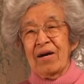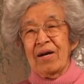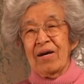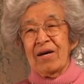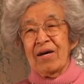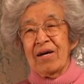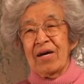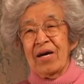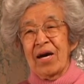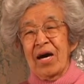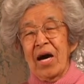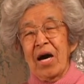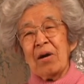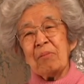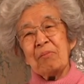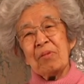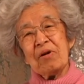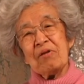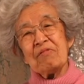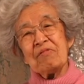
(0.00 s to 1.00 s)
above
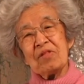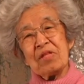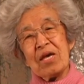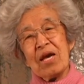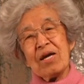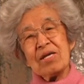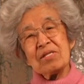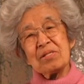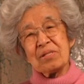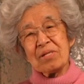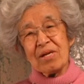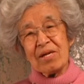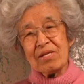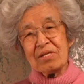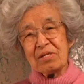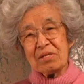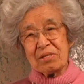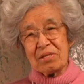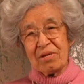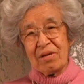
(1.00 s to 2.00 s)
the isolation
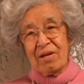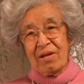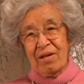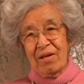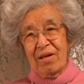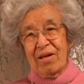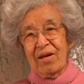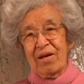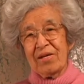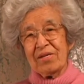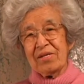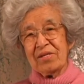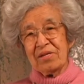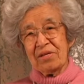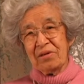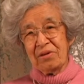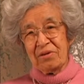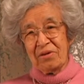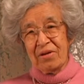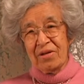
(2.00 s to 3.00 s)

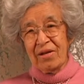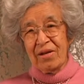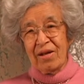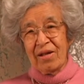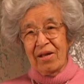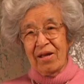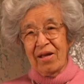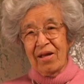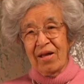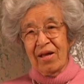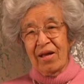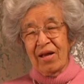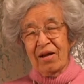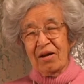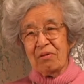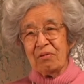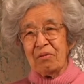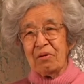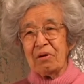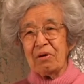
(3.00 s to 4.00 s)
unit, where
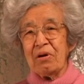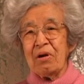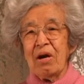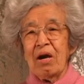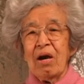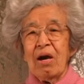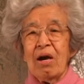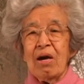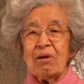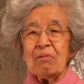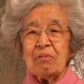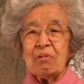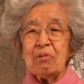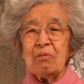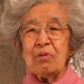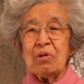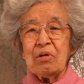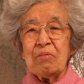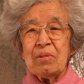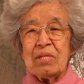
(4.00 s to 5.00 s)
we would have been
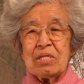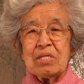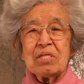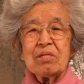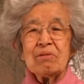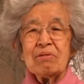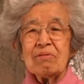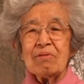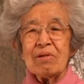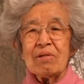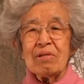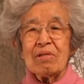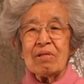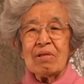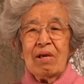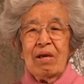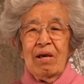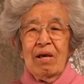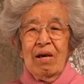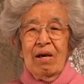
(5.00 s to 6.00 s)
totally
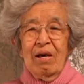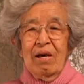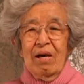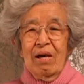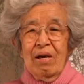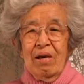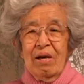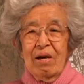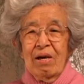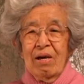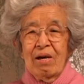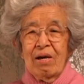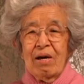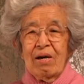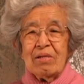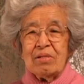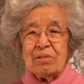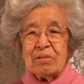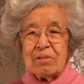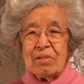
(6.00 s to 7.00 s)

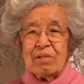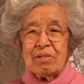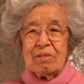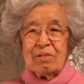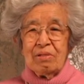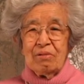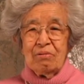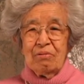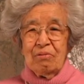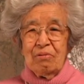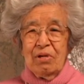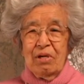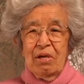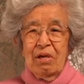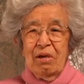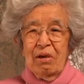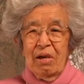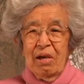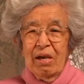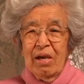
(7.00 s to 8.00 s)
isolated away,
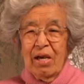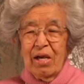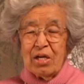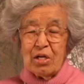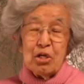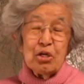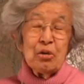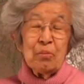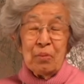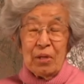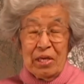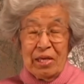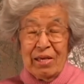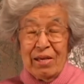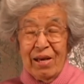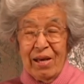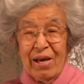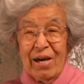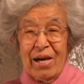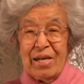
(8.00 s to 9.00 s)
could be
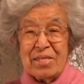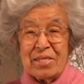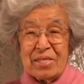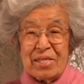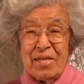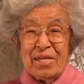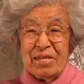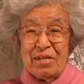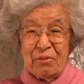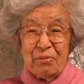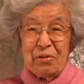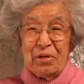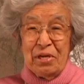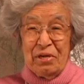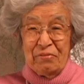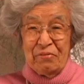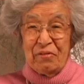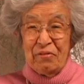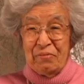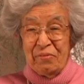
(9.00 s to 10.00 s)
isolated away from
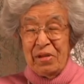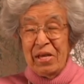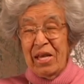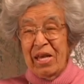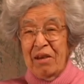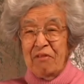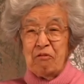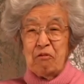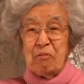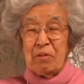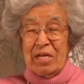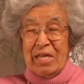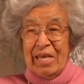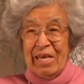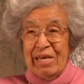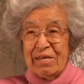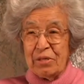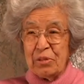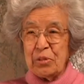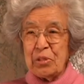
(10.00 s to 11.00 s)
everybody else.
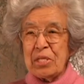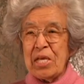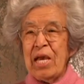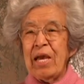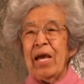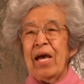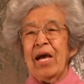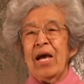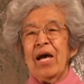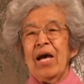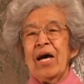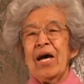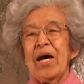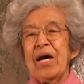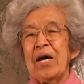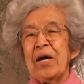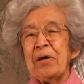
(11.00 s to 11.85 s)
I